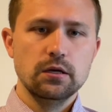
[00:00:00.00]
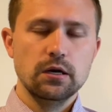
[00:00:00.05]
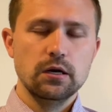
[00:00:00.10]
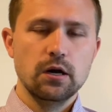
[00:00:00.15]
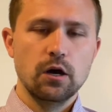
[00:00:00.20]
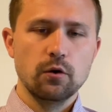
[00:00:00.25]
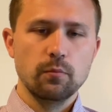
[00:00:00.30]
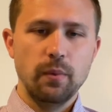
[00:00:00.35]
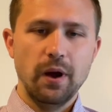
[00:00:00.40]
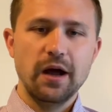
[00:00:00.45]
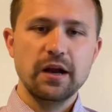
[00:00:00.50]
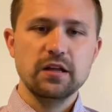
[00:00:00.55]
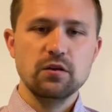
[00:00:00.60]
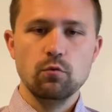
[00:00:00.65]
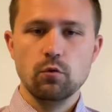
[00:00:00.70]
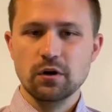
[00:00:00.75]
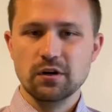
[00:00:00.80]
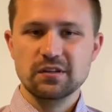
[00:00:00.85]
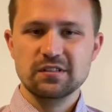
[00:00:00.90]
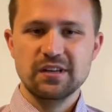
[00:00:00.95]
our body
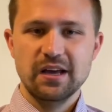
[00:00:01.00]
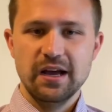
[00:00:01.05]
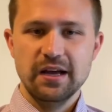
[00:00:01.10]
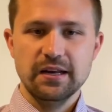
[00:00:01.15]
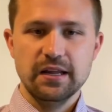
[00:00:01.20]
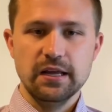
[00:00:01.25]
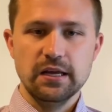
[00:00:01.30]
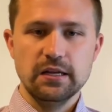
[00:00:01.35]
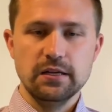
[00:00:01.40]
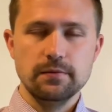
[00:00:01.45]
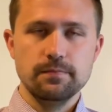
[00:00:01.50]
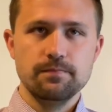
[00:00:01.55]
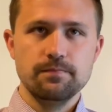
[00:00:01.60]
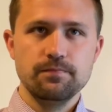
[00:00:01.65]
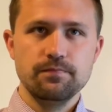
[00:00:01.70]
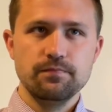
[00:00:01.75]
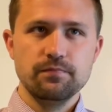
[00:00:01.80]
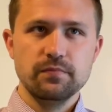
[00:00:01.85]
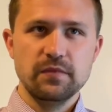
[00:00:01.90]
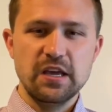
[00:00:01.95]
works on a
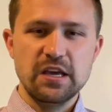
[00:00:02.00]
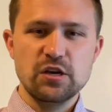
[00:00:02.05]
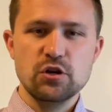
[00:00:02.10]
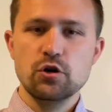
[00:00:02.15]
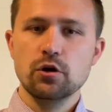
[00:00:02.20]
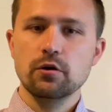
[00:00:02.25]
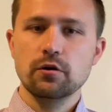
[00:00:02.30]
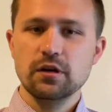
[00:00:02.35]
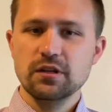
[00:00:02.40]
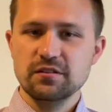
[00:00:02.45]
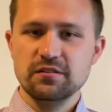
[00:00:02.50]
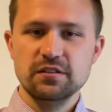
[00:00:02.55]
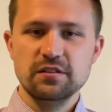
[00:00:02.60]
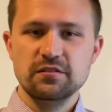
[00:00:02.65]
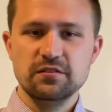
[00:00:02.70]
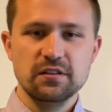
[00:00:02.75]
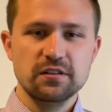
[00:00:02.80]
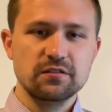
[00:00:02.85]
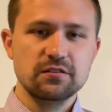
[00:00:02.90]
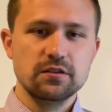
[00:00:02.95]
currency
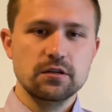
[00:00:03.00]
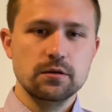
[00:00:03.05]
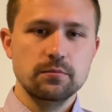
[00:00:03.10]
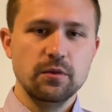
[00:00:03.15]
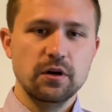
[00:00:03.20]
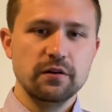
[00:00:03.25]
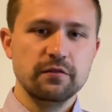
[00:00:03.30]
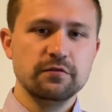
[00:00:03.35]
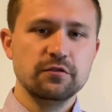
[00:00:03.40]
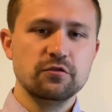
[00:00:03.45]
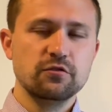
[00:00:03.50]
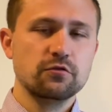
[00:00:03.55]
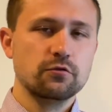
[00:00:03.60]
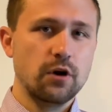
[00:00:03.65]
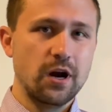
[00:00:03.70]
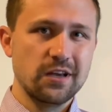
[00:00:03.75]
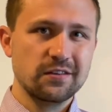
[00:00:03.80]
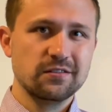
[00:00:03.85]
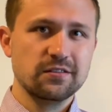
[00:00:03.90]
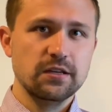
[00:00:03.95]
system of
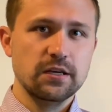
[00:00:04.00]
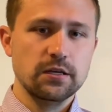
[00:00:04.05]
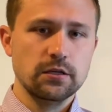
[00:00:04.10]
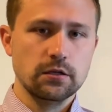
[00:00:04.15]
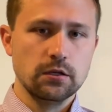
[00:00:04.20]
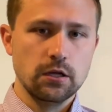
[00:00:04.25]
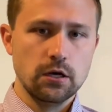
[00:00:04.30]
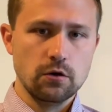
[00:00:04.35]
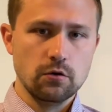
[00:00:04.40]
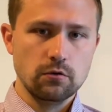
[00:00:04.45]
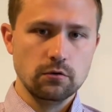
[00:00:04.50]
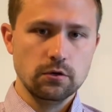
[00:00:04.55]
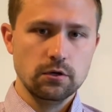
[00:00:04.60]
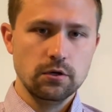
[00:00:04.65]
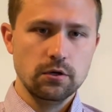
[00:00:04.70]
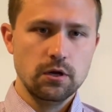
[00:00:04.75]
stress and load.